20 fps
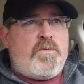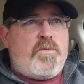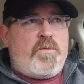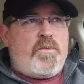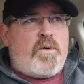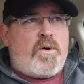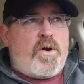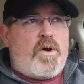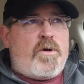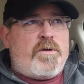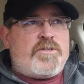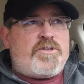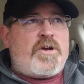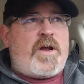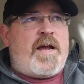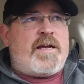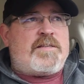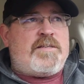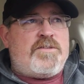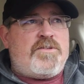We're all
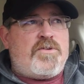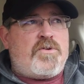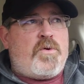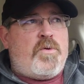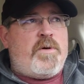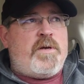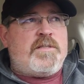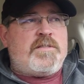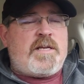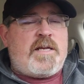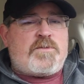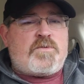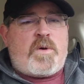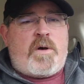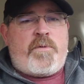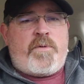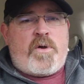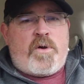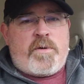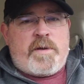attracted to the coins. That's why
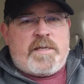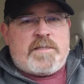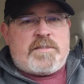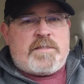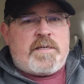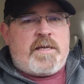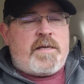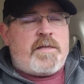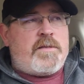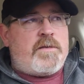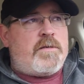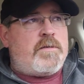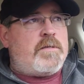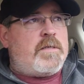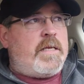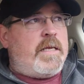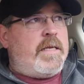we all get together.